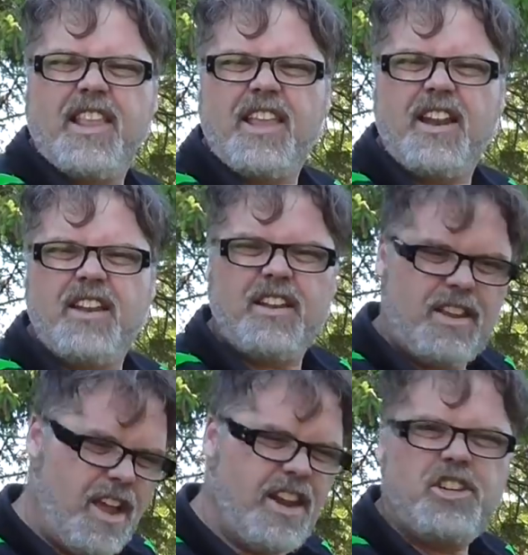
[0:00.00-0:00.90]
liked it.
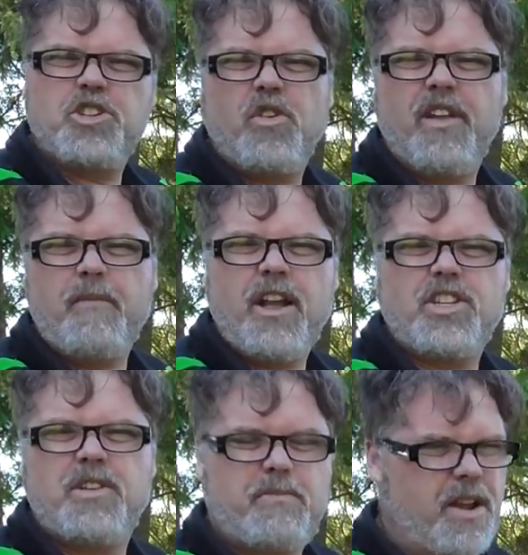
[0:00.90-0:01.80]
I didn't show you
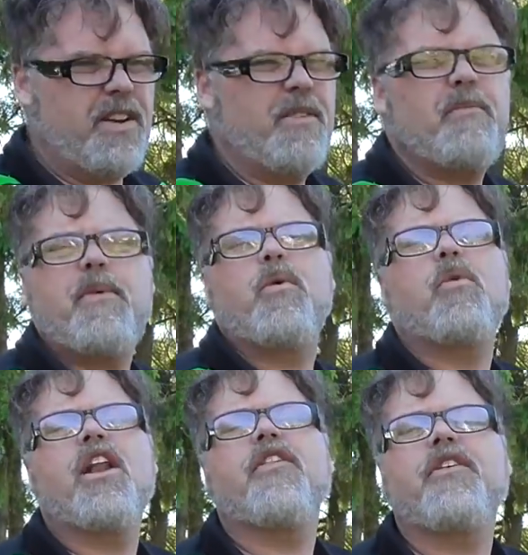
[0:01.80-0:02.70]
much, but maybe
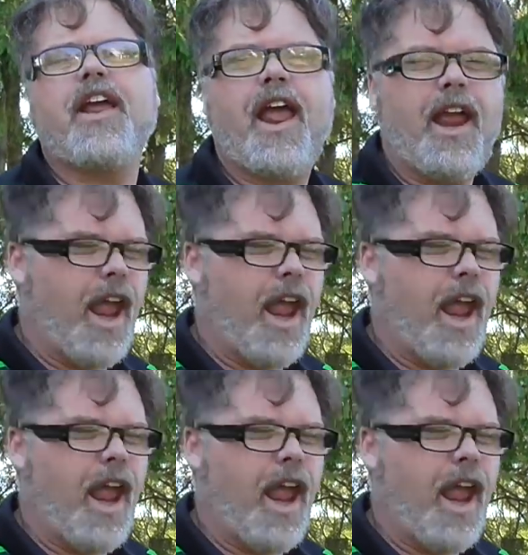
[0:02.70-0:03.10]
one other day,